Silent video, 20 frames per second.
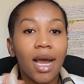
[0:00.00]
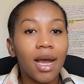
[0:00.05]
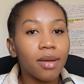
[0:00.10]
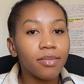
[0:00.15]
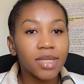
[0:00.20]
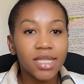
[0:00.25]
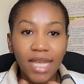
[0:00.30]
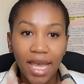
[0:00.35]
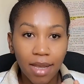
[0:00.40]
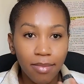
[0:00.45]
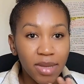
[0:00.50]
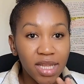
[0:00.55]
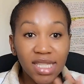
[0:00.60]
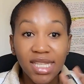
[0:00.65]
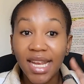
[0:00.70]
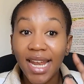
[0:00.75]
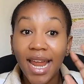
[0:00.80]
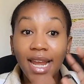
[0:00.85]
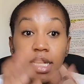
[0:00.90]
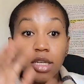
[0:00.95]
segments,
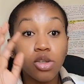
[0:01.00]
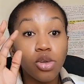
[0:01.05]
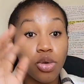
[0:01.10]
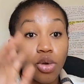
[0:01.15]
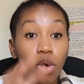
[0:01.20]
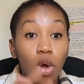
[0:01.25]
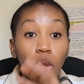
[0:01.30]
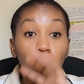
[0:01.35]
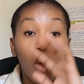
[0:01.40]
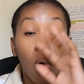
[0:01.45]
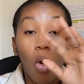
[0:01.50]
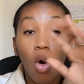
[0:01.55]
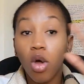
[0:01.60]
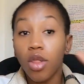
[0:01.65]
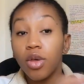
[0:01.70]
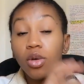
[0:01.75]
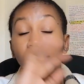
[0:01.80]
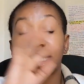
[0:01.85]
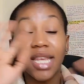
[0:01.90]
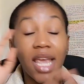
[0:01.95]
and I need to know all
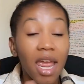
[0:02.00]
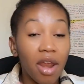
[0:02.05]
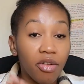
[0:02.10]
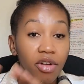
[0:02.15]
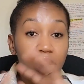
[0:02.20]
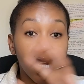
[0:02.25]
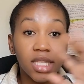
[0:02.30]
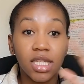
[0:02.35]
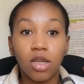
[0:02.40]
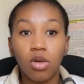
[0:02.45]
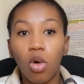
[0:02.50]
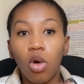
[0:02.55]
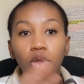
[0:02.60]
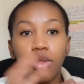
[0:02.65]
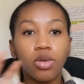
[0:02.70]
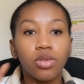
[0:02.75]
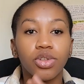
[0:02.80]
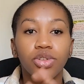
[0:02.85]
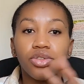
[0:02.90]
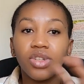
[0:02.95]
those areas and all
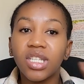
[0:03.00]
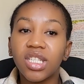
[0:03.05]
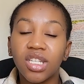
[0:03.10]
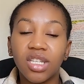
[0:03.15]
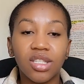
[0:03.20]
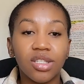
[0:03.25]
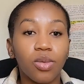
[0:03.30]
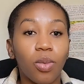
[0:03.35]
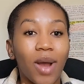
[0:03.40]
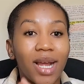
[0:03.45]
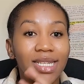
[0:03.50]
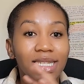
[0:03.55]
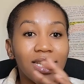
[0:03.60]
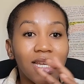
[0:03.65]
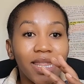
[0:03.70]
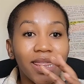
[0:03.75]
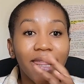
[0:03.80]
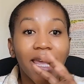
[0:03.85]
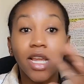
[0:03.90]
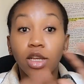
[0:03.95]
those regions, what
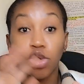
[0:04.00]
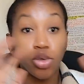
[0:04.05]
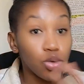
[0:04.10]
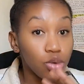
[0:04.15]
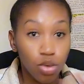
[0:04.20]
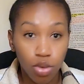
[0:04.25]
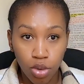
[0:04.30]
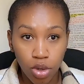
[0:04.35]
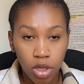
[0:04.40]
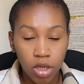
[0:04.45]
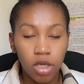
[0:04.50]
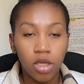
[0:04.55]
they do.